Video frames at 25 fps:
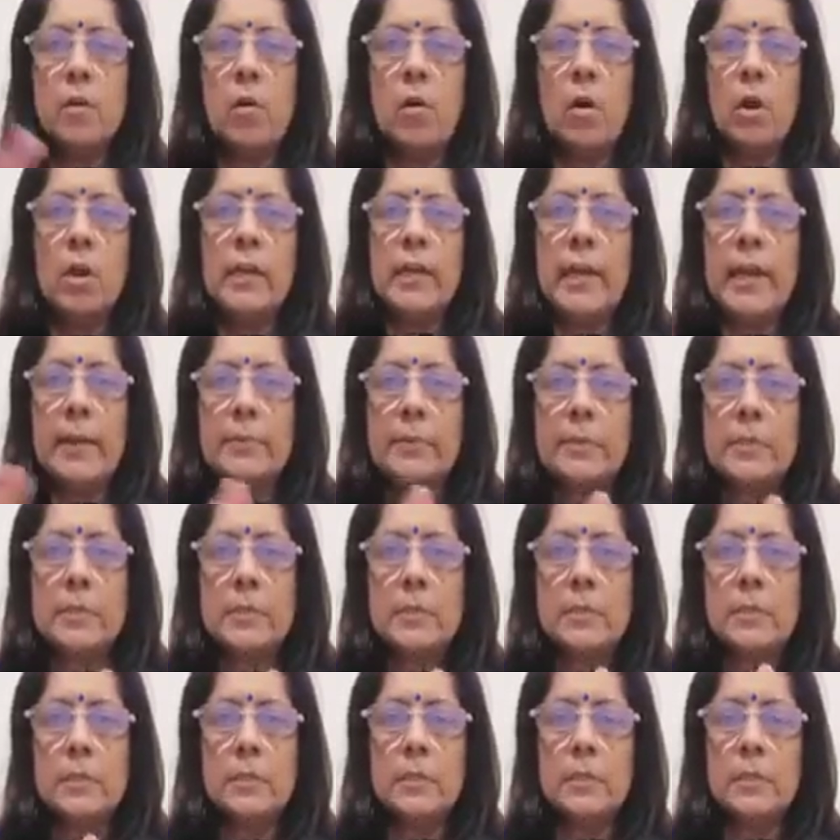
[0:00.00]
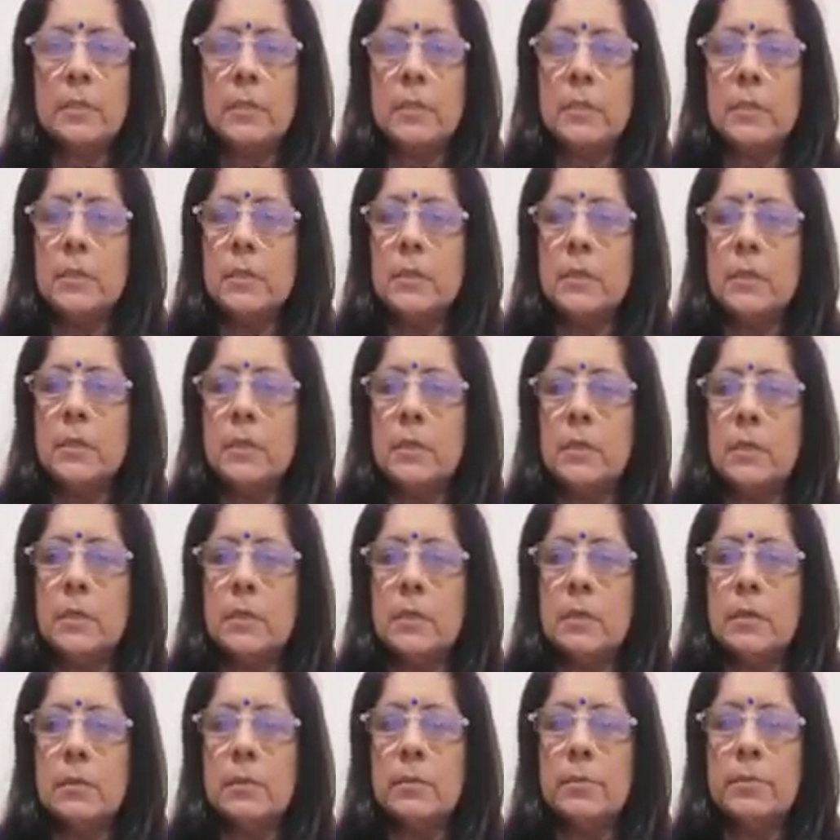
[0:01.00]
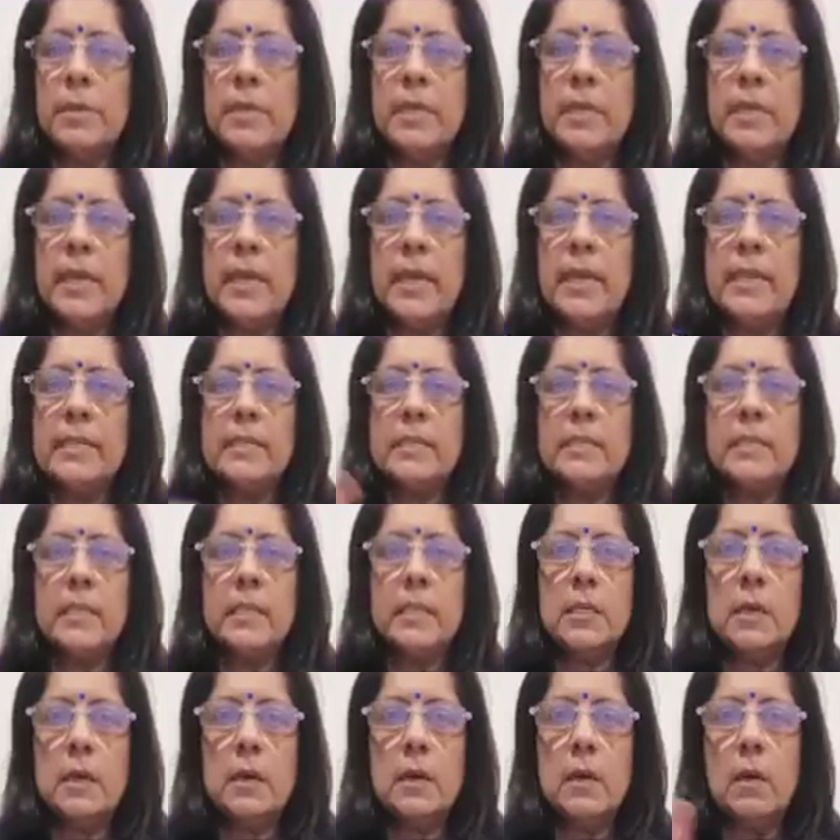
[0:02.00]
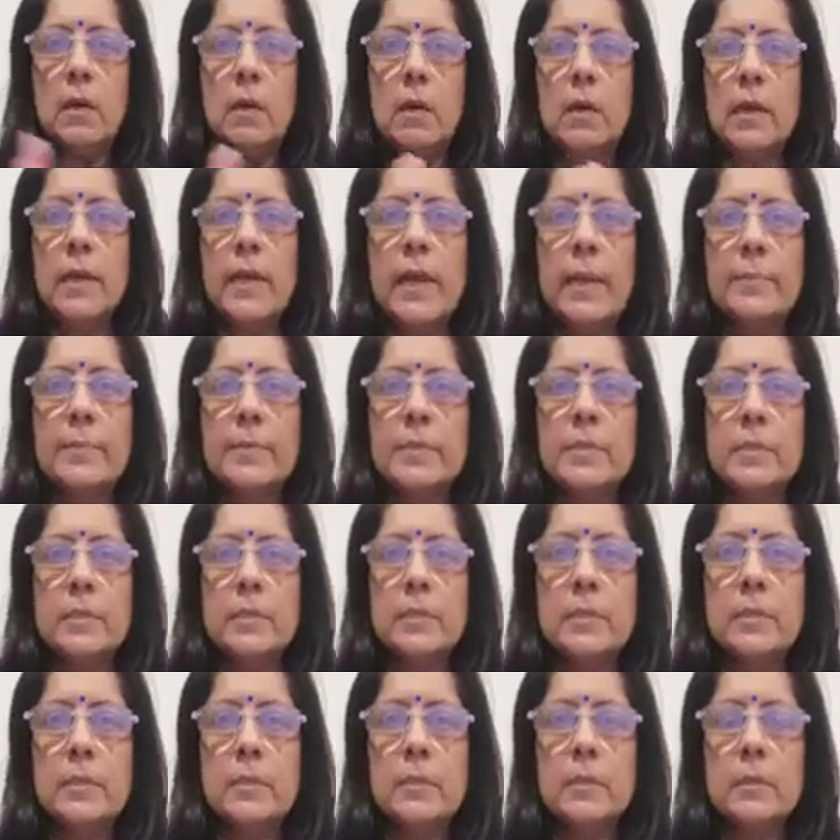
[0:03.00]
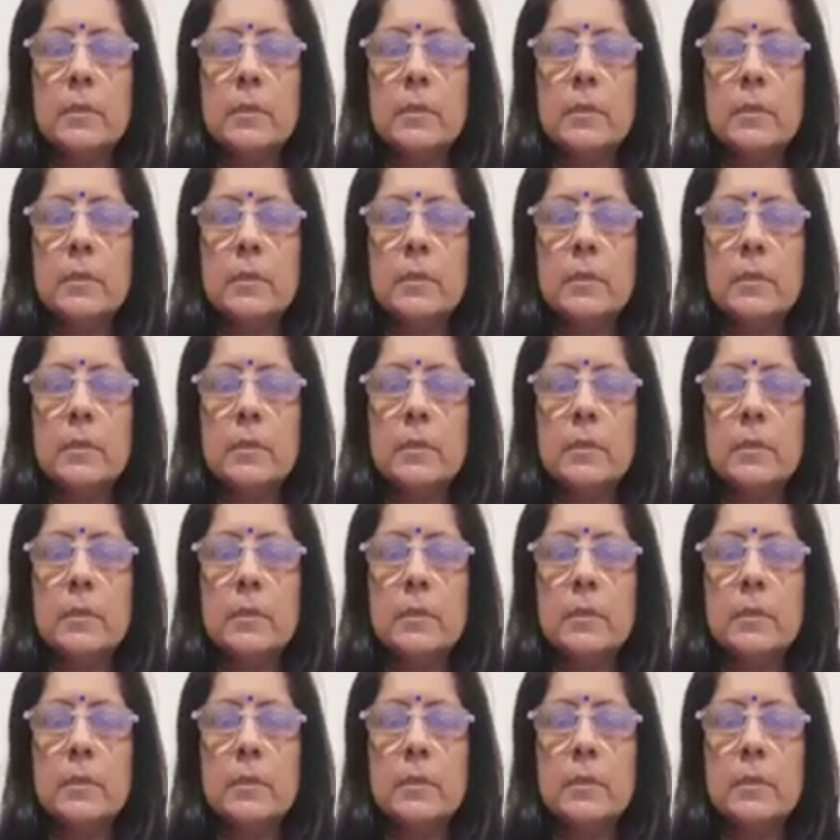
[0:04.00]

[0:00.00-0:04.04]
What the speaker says: all capital, BAT, all capital.